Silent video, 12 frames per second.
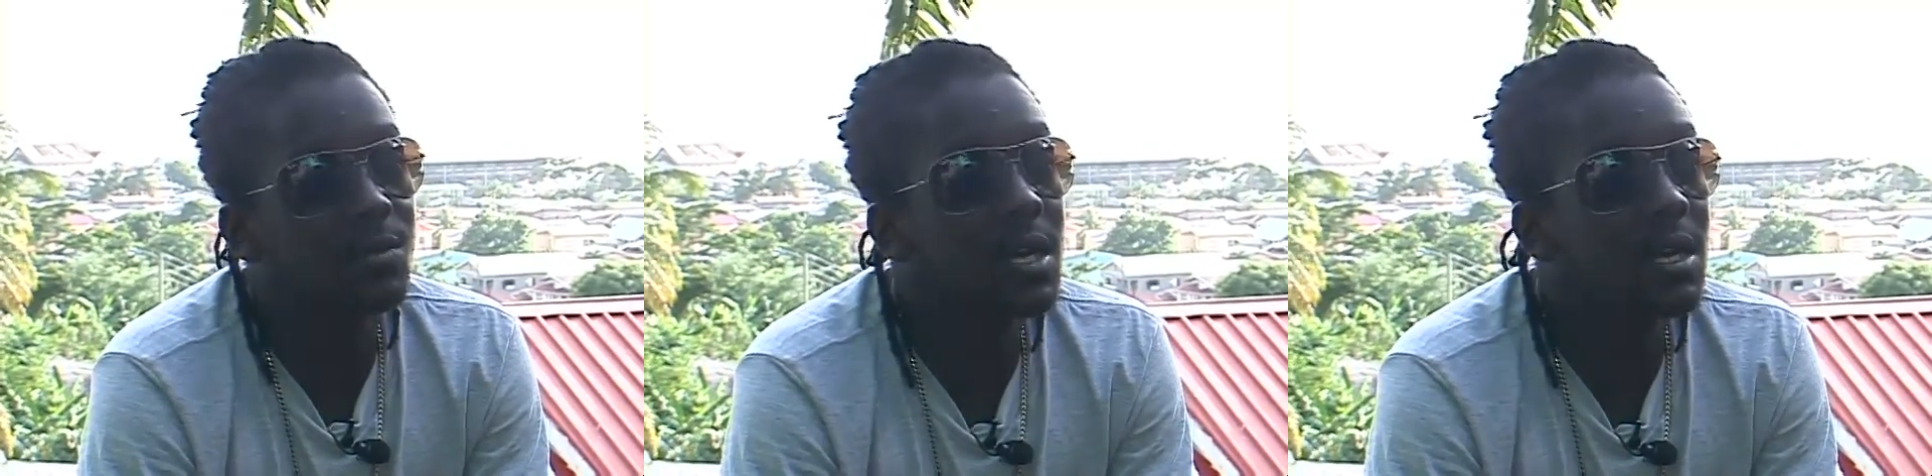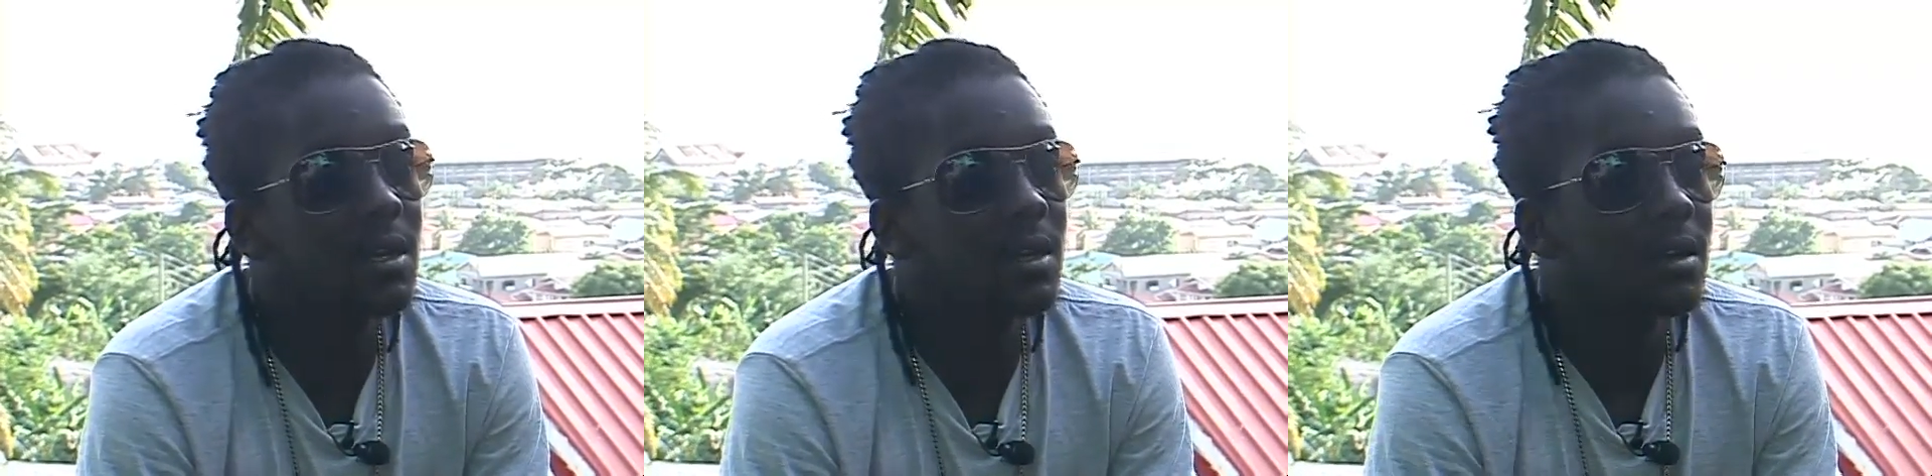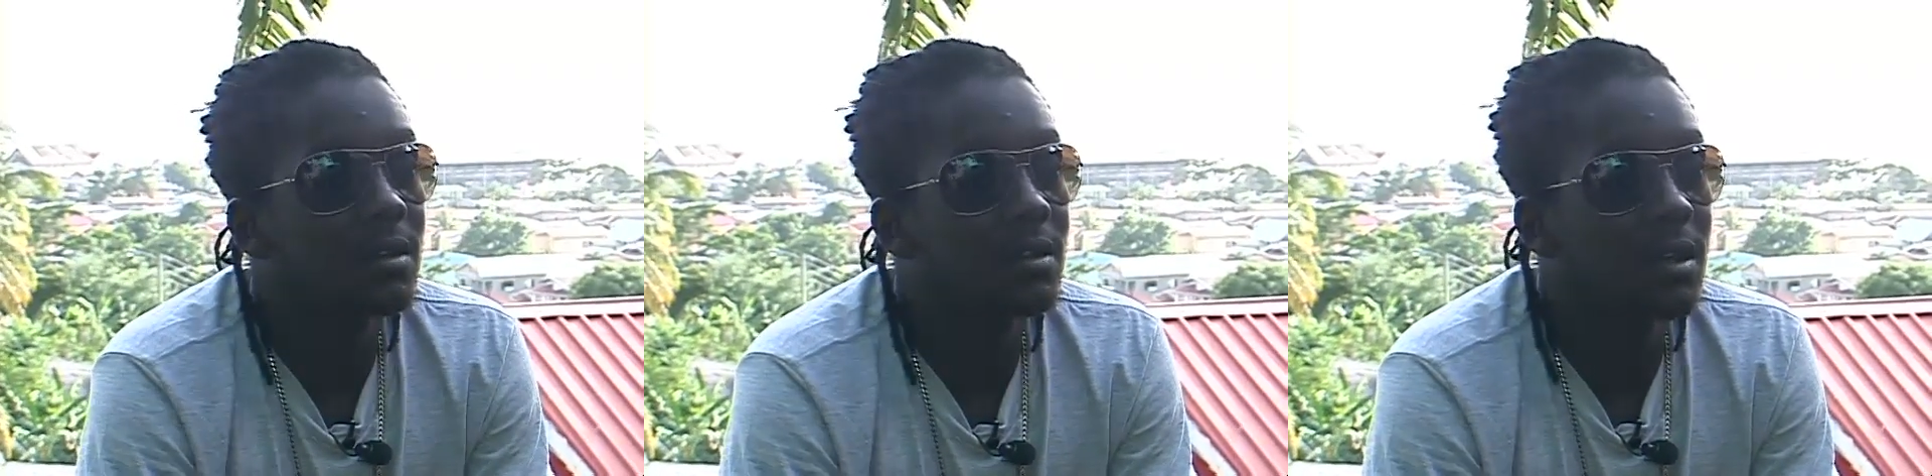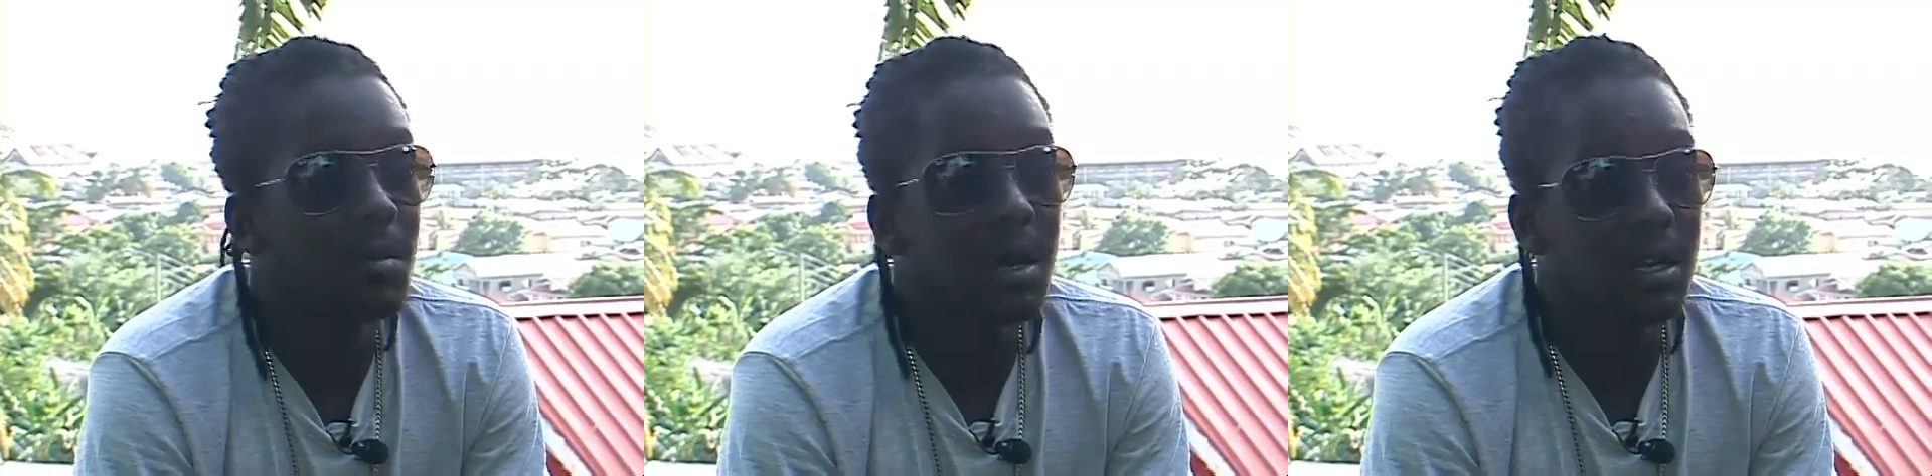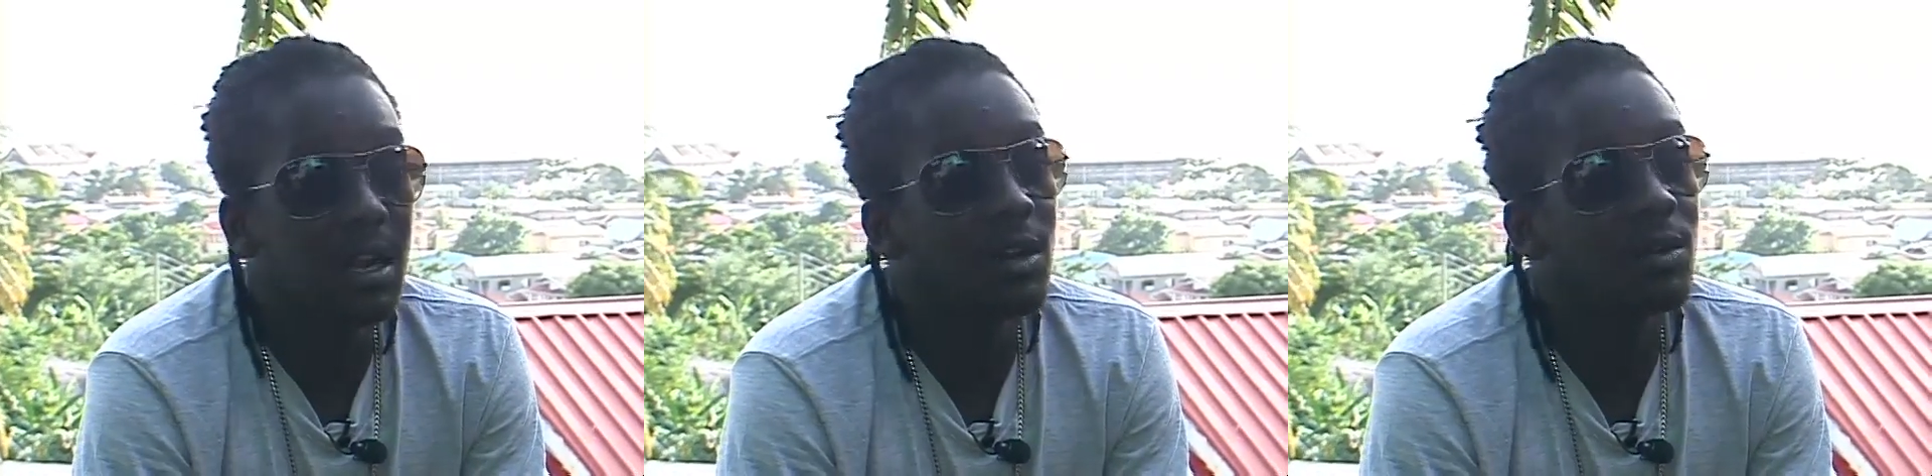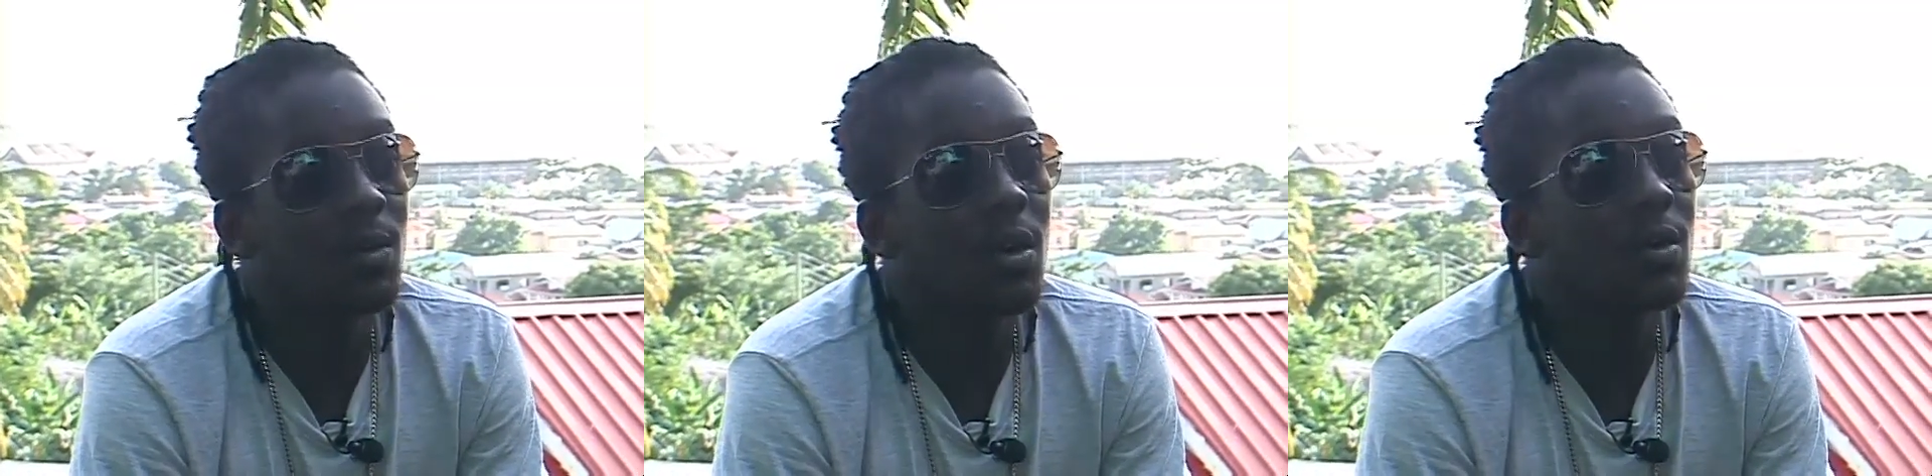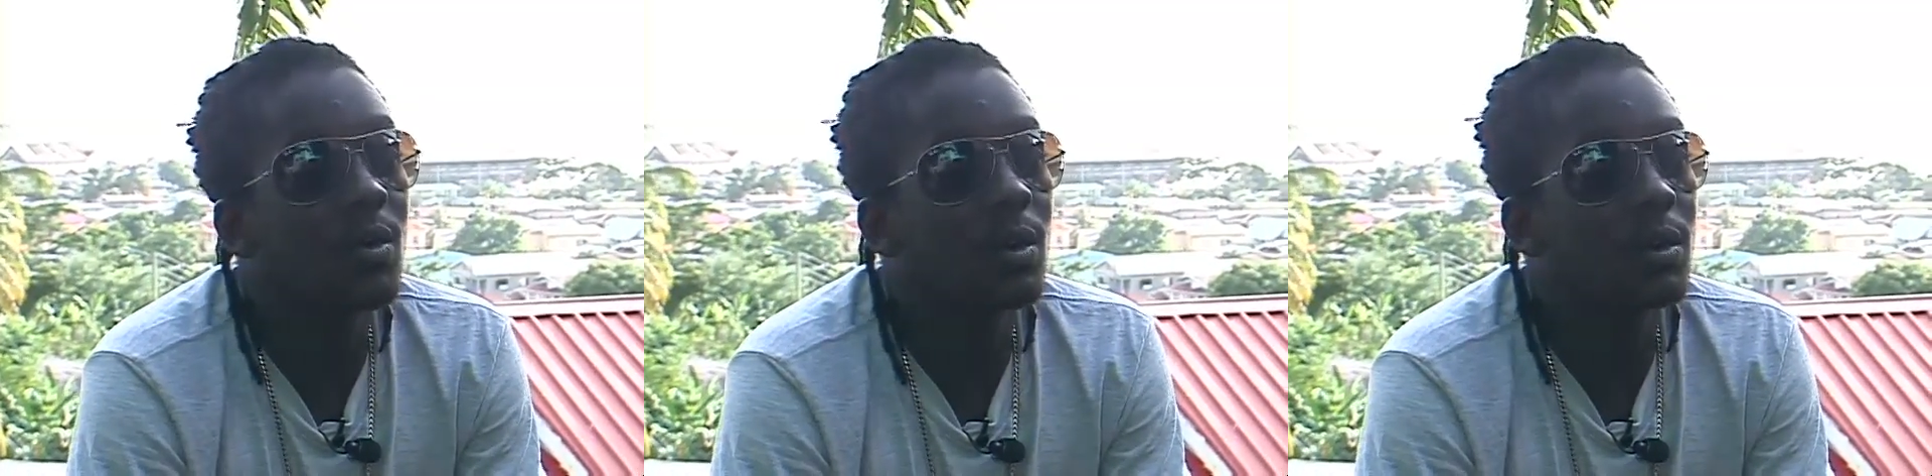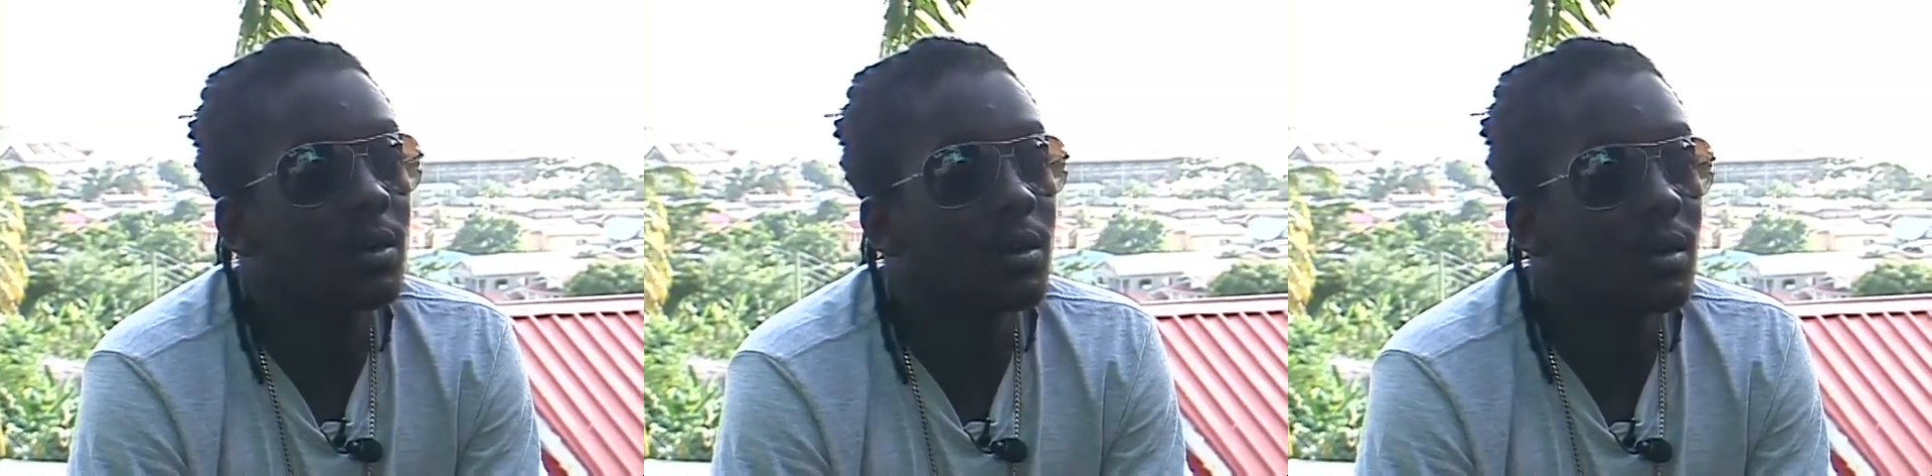read. So your mental could work
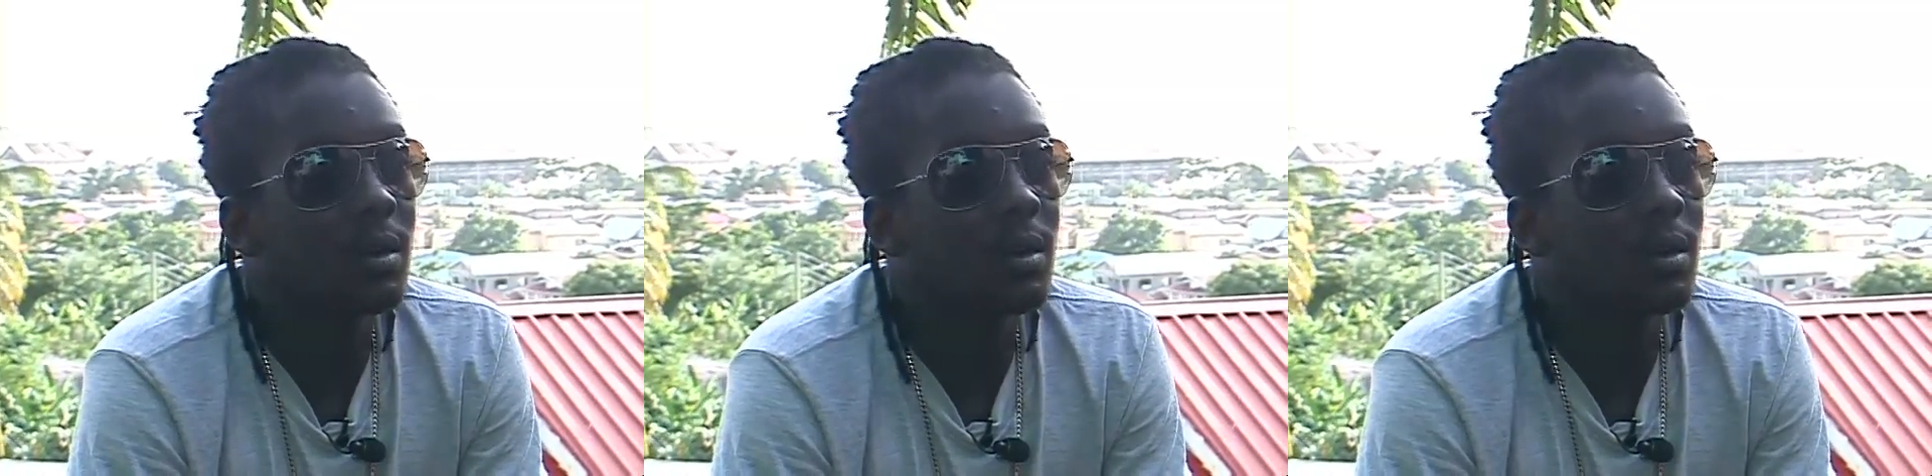good.